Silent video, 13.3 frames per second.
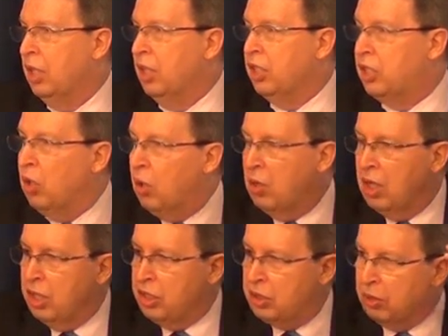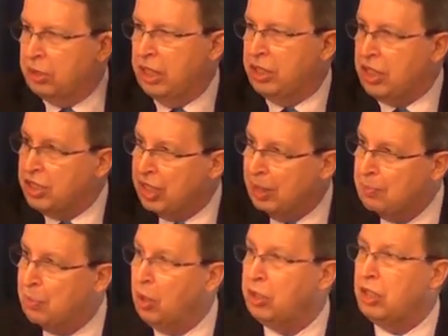So, so it is
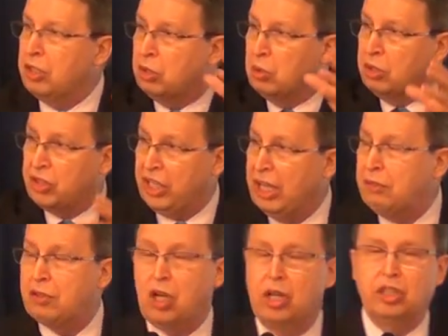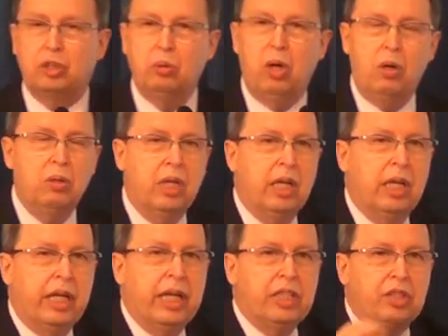important. So self-control
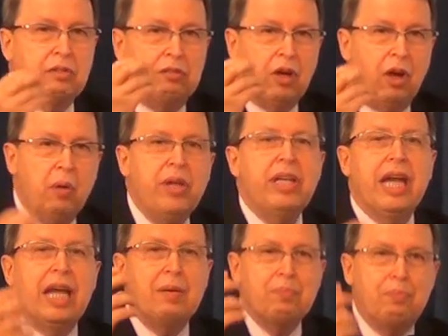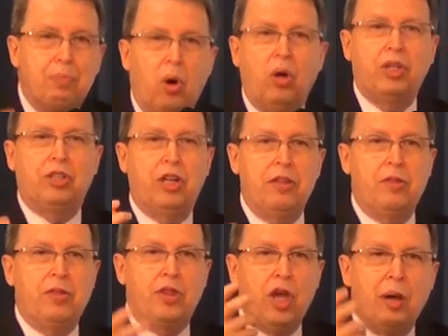is a very
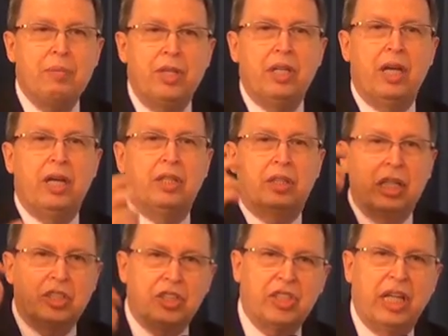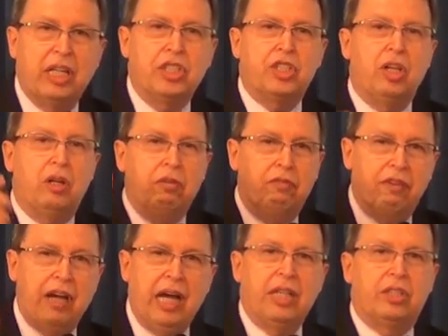important, dominant, essential,
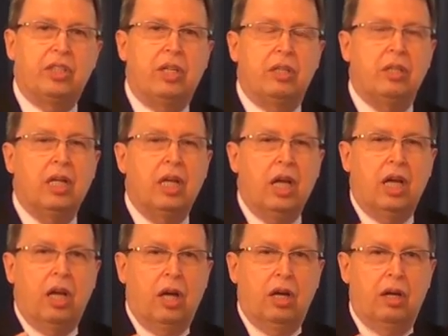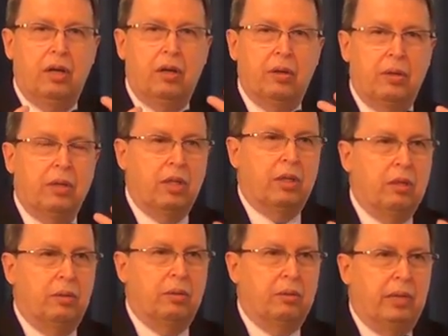vital uh,
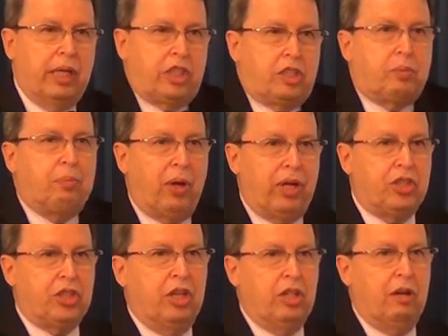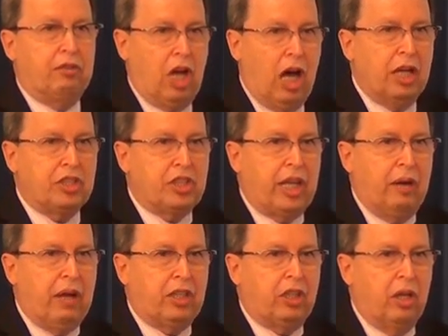uh, expression of God's
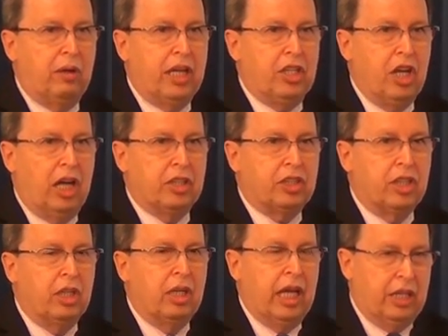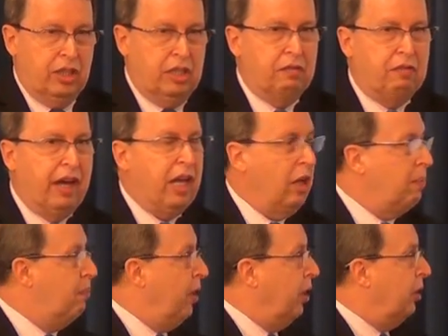character in us and
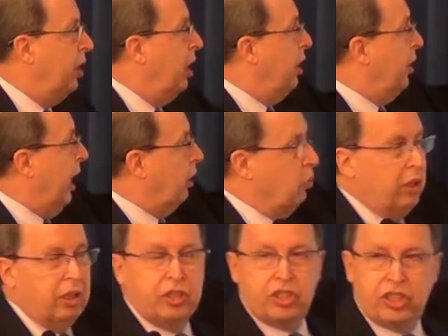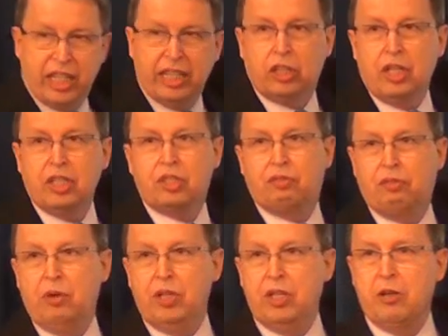development that will set us
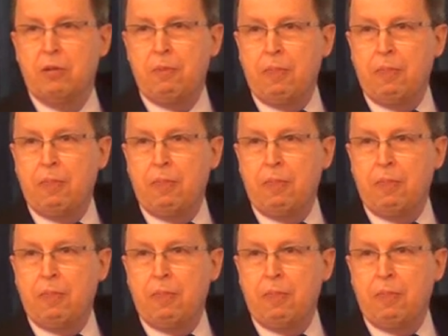free